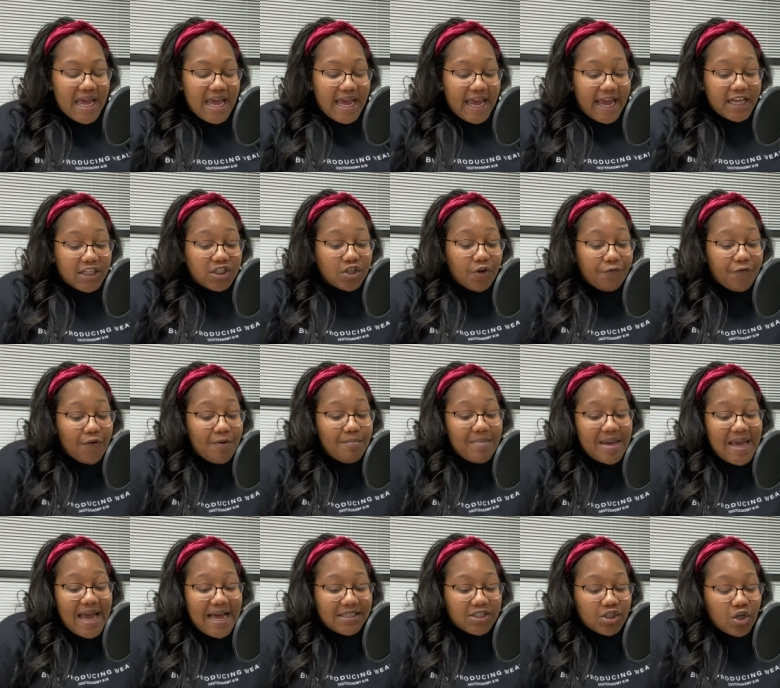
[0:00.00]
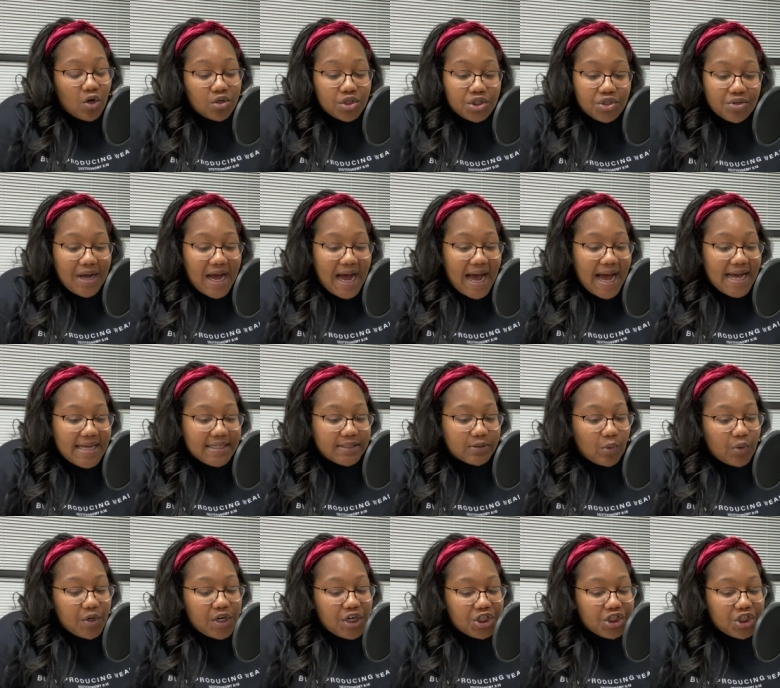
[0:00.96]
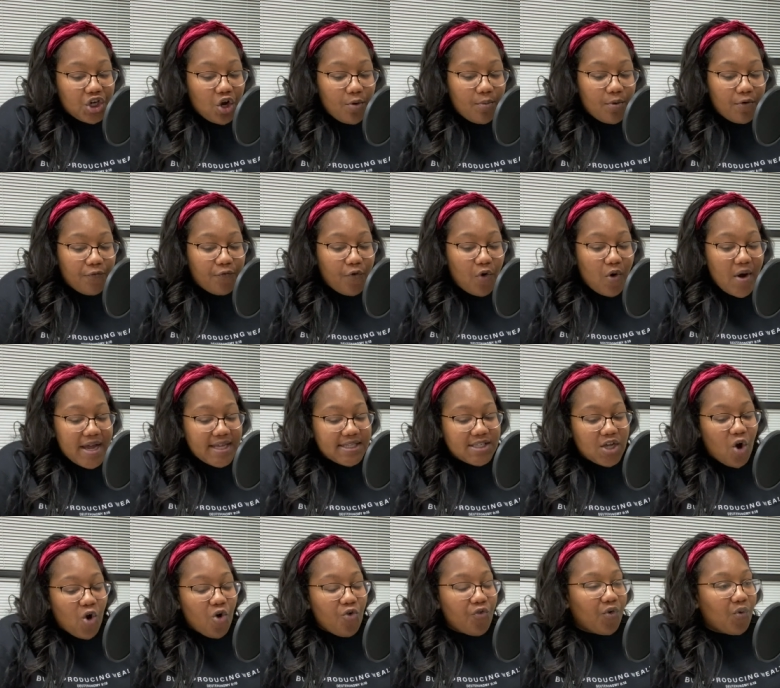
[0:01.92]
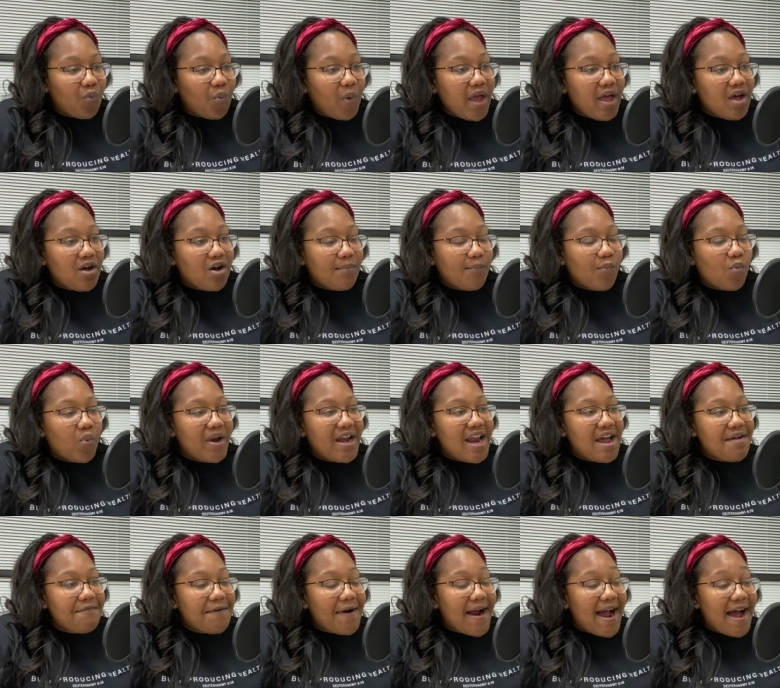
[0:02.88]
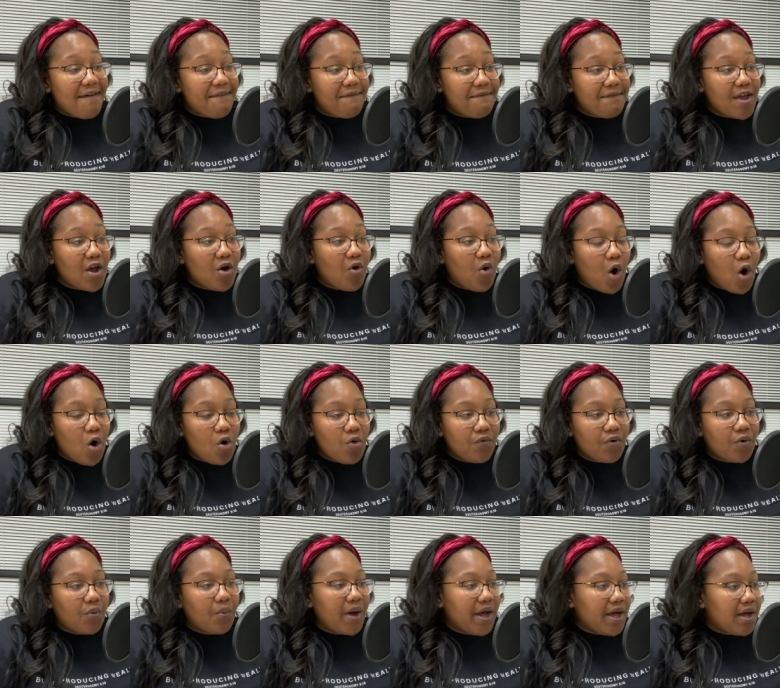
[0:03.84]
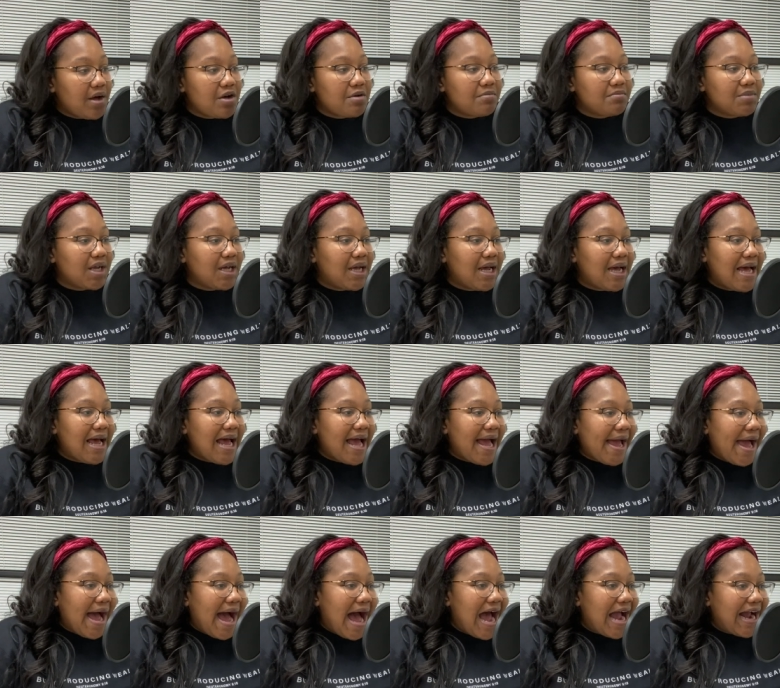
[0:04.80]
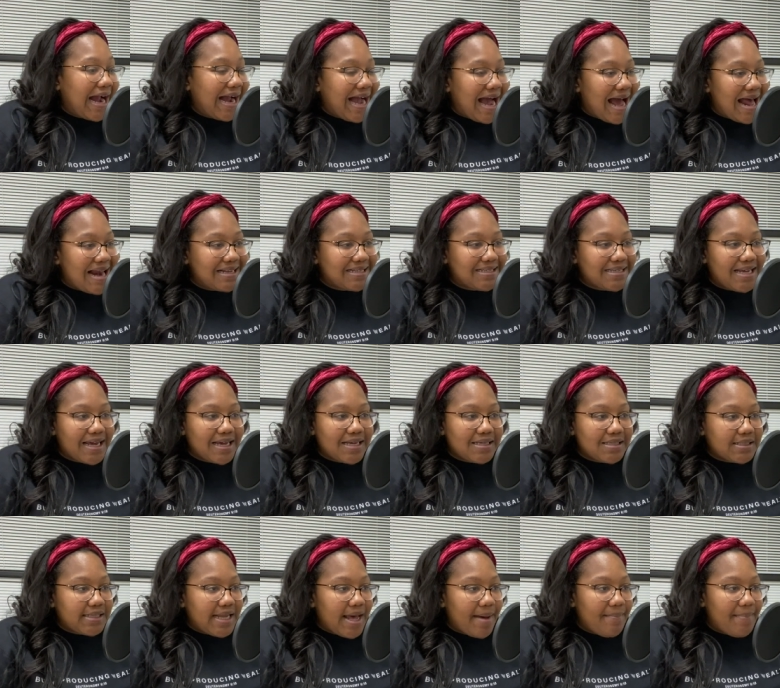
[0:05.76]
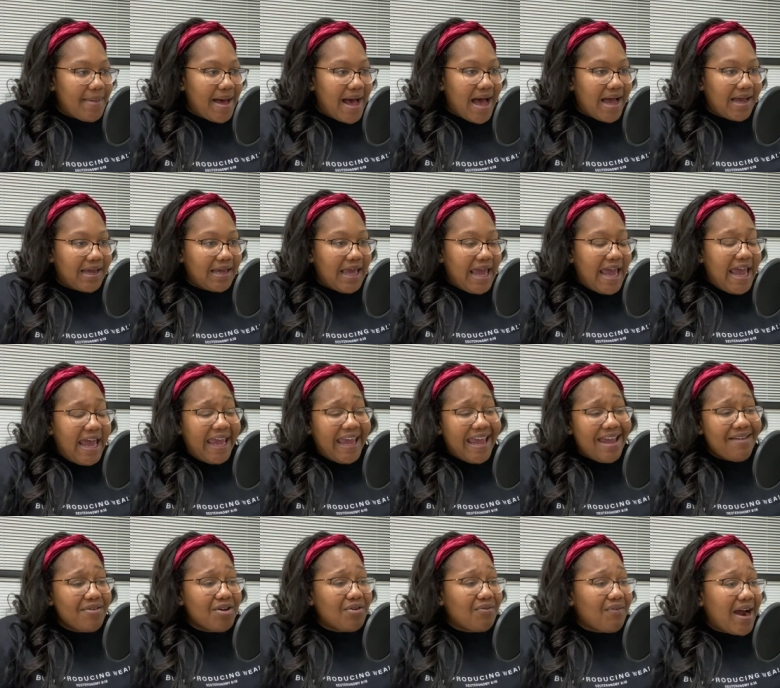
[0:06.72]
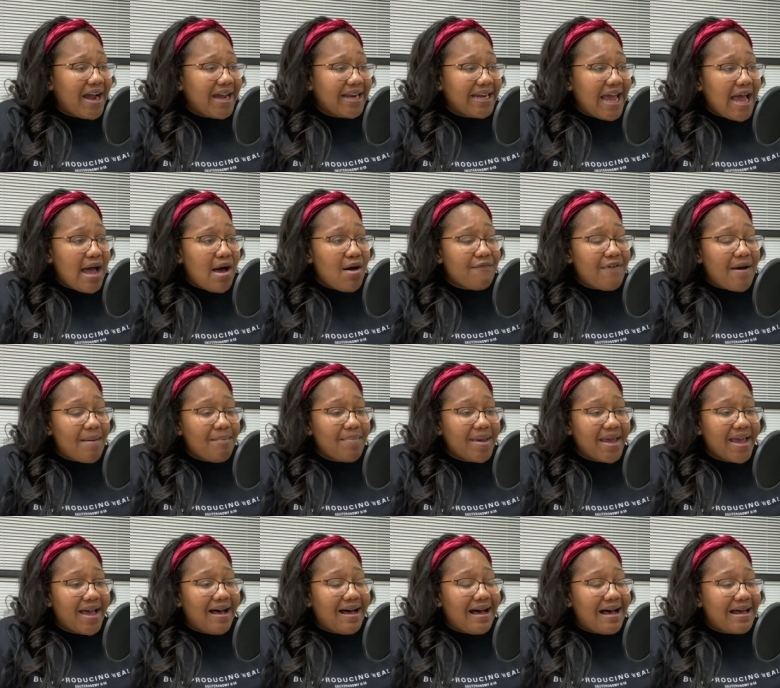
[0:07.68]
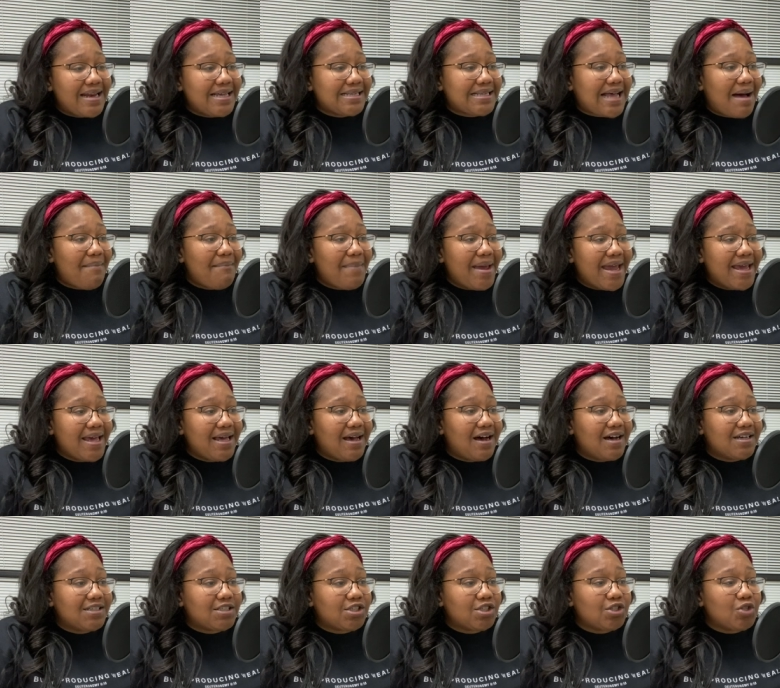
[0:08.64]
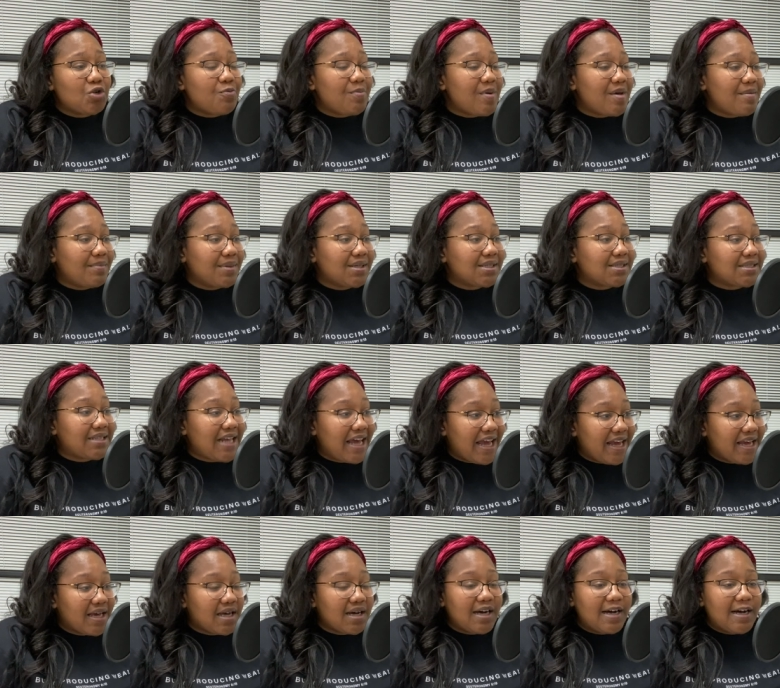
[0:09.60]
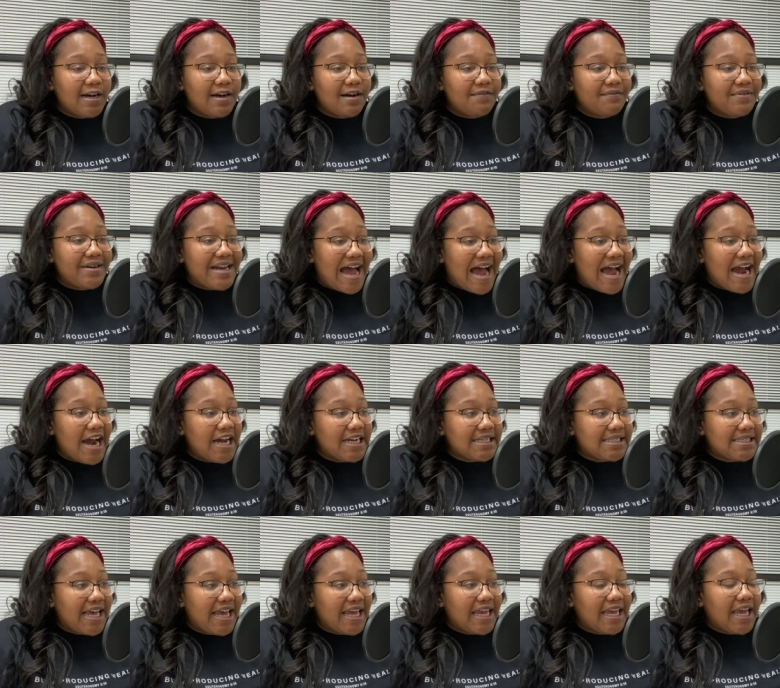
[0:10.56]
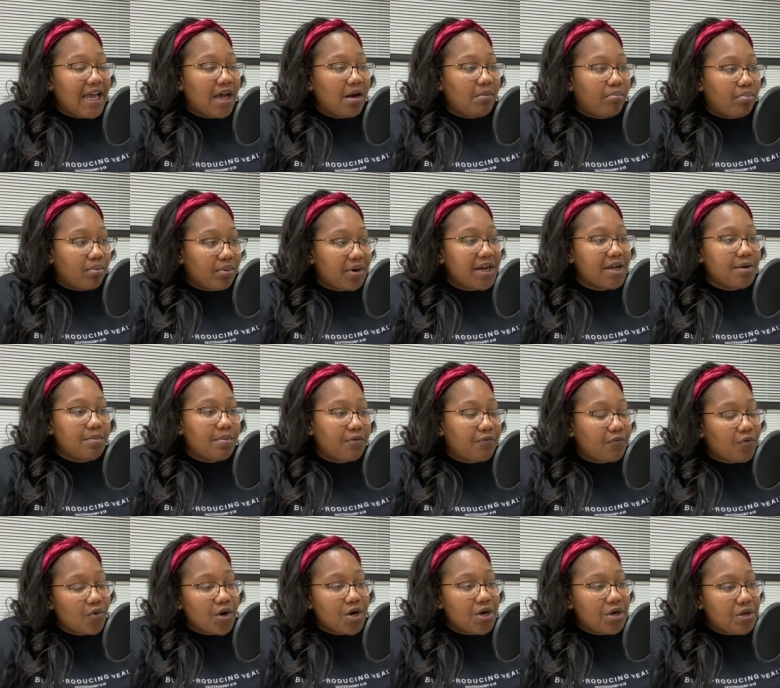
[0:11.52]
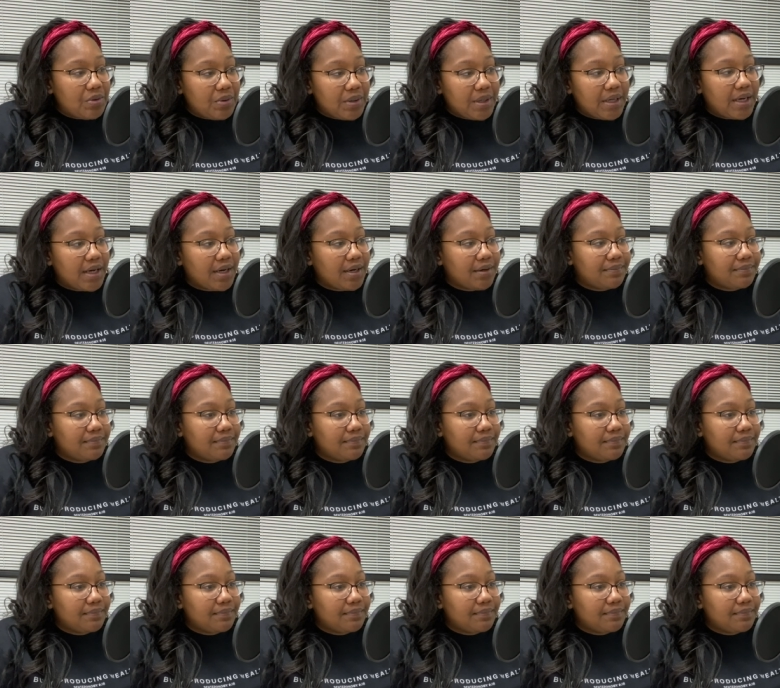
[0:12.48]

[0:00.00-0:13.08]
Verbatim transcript: And so for me, I told you guys on the show before, it's overwhelmed. Whenever I feel overwhelmed, I gotta take a step back. Even right now, if I'm being honest, I made a stupid mistake of not taking a break before the new year.